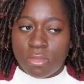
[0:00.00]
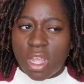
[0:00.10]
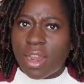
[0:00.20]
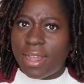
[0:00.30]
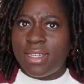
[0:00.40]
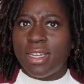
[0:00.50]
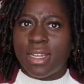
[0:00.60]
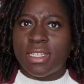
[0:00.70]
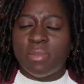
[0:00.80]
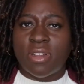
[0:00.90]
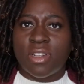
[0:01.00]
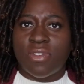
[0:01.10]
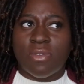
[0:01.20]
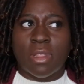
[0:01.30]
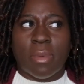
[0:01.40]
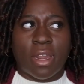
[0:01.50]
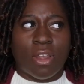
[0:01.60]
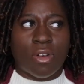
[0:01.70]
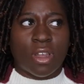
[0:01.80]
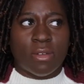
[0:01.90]
It actually does smell different from the body
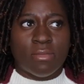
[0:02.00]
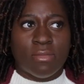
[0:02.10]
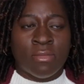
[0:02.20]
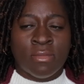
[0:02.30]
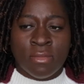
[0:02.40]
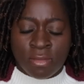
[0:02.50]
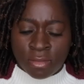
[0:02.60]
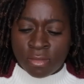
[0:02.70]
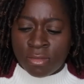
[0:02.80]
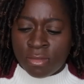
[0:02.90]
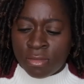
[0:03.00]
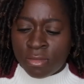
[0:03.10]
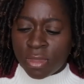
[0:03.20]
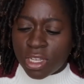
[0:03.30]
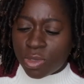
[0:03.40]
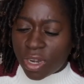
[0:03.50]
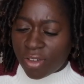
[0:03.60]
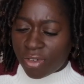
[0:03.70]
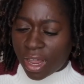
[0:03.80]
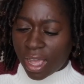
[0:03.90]
cream. This one
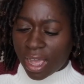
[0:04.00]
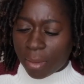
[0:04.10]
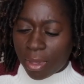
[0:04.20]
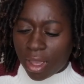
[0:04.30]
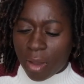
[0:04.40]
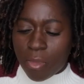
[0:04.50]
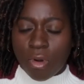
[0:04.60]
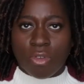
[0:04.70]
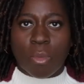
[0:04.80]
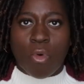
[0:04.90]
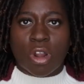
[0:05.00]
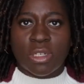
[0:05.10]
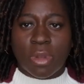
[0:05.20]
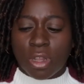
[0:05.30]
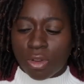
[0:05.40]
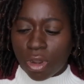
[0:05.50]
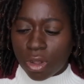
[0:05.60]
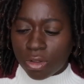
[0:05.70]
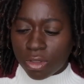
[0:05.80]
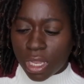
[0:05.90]
I feel like I could pick up more on the marshmallow
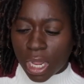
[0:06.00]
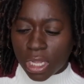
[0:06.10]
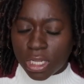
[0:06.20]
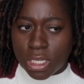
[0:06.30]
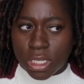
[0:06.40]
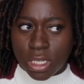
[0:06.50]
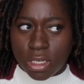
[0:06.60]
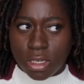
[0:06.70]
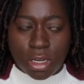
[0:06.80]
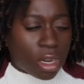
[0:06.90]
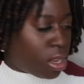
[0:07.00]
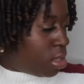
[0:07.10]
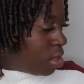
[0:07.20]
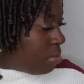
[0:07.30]
note than I could in the